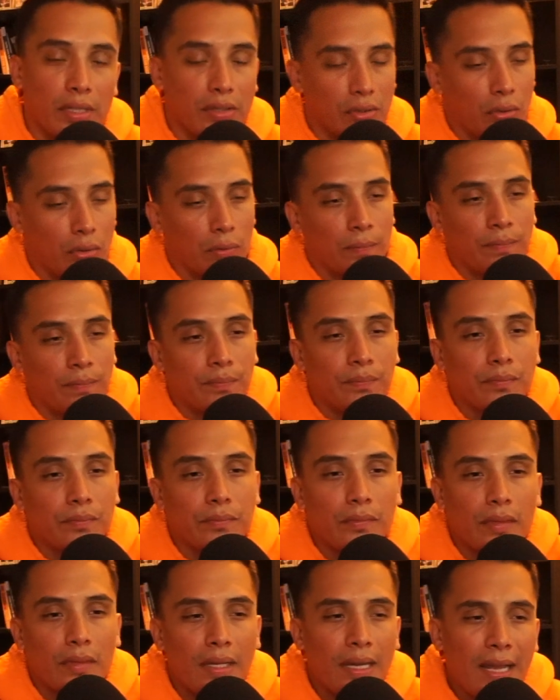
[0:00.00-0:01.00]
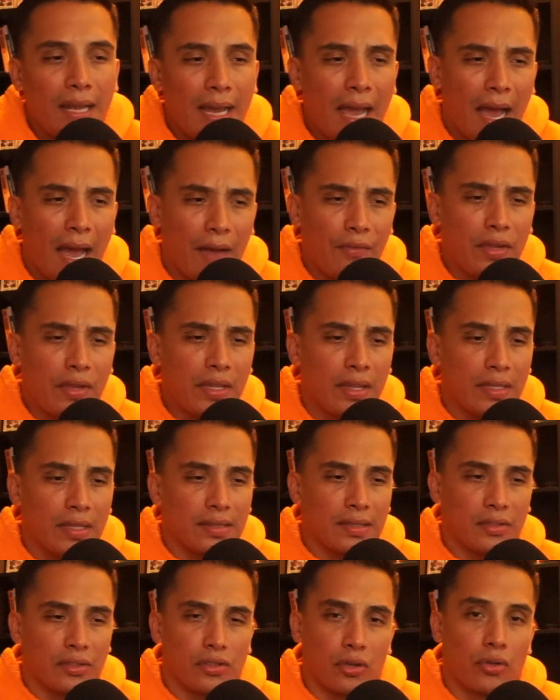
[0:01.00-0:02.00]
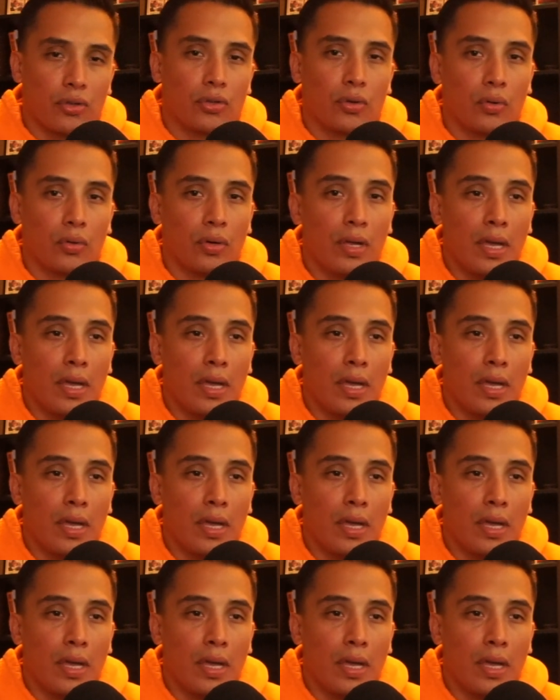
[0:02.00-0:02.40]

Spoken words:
So having this internal